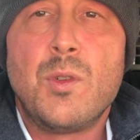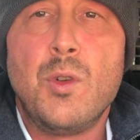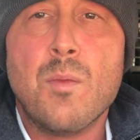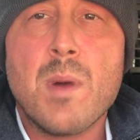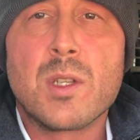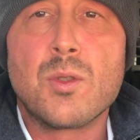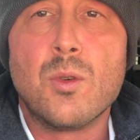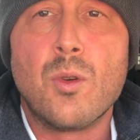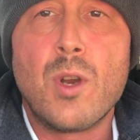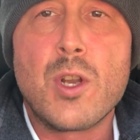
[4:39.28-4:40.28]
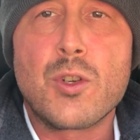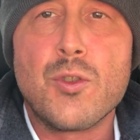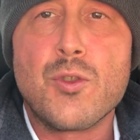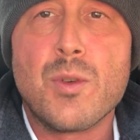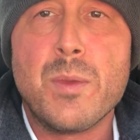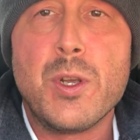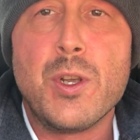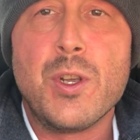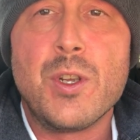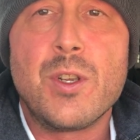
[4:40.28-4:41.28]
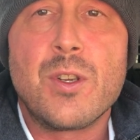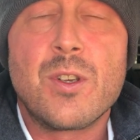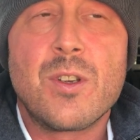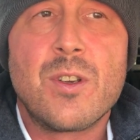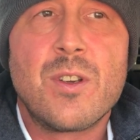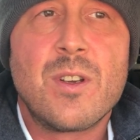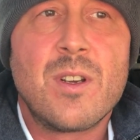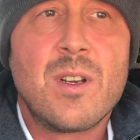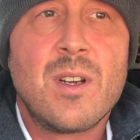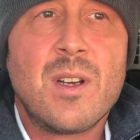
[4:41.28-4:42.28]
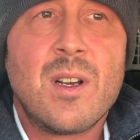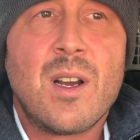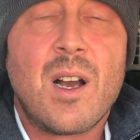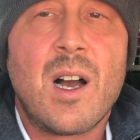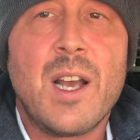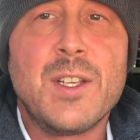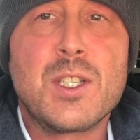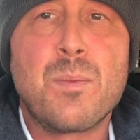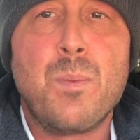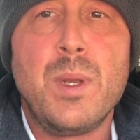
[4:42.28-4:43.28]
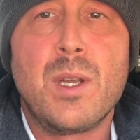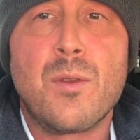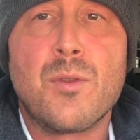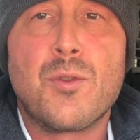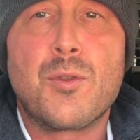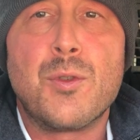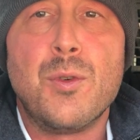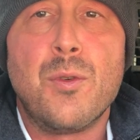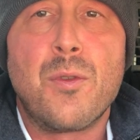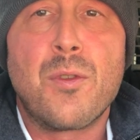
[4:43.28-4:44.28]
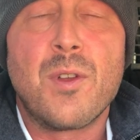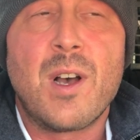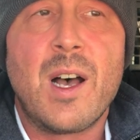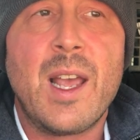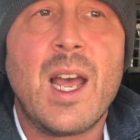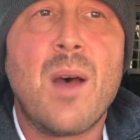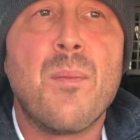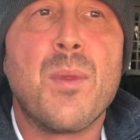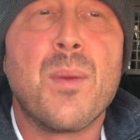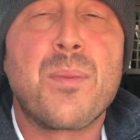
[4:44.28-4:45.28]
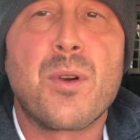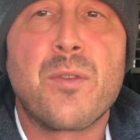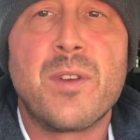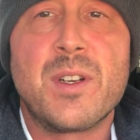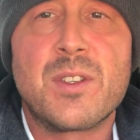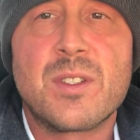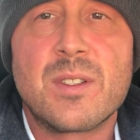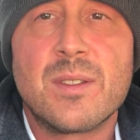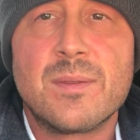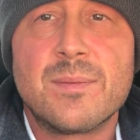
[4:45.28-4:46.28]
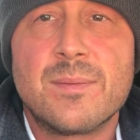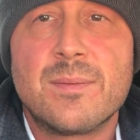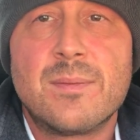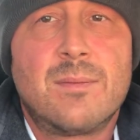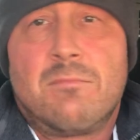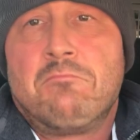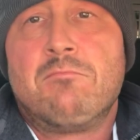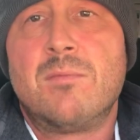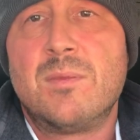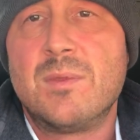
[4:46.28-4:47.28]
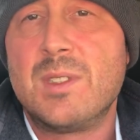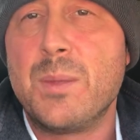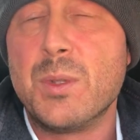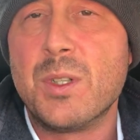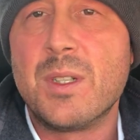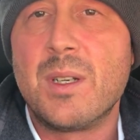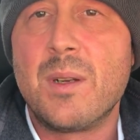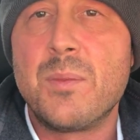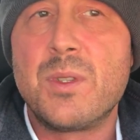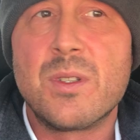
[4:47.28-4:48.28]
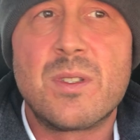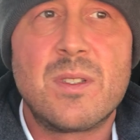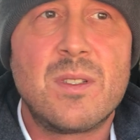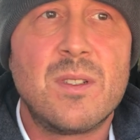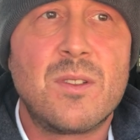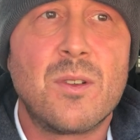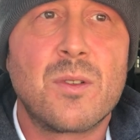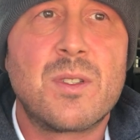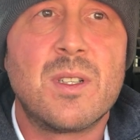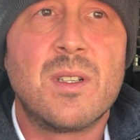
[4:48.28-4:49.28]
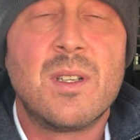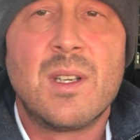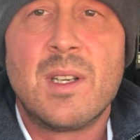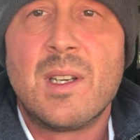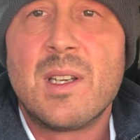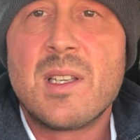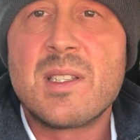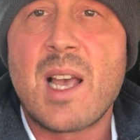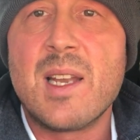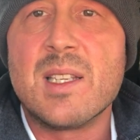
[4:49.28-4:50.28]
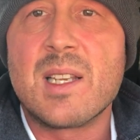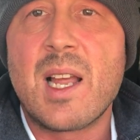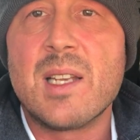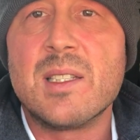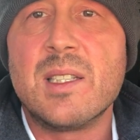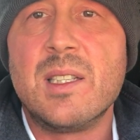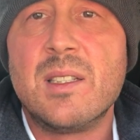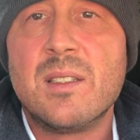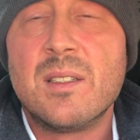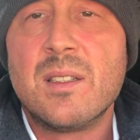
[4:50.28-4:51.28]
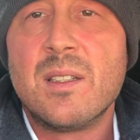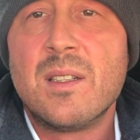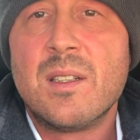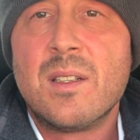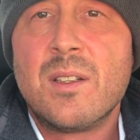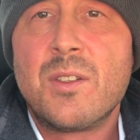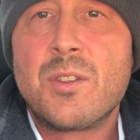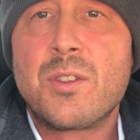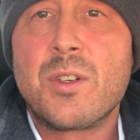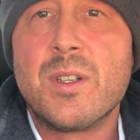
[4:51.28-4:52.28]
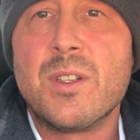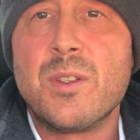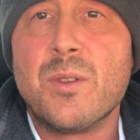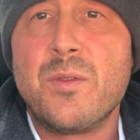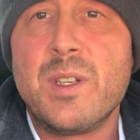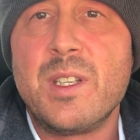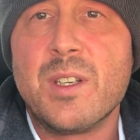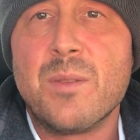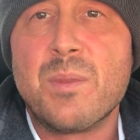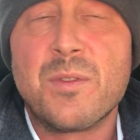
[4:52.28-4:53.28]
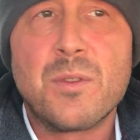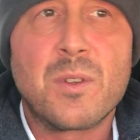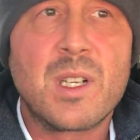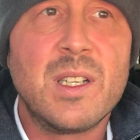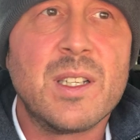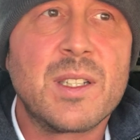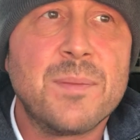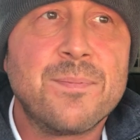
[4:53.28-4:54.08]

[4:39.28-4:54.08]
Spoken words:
You must all listen to me. I speak the truth. I am the prophet. No, I'm not. I'm just Dr. Satnis Landy trying to do a video before a clinic.